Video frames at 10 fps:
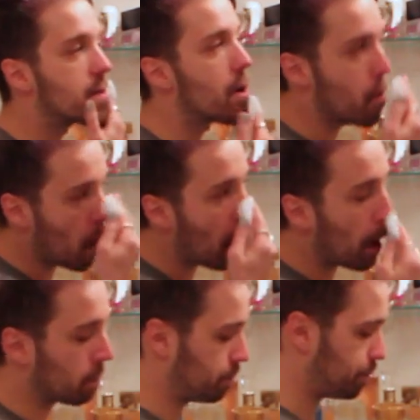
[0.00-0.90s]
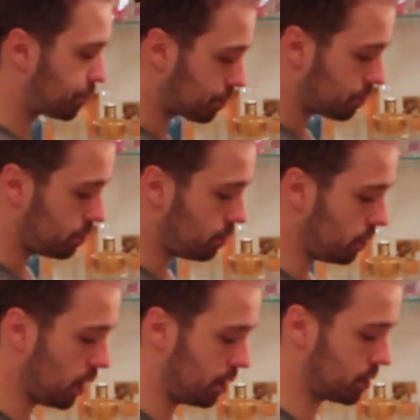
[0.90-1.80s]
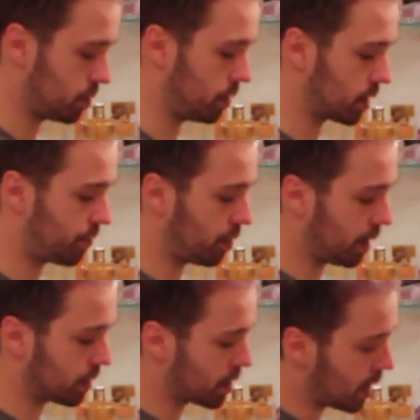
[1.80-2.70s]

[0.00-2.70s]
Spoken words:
So I just do the exfoliating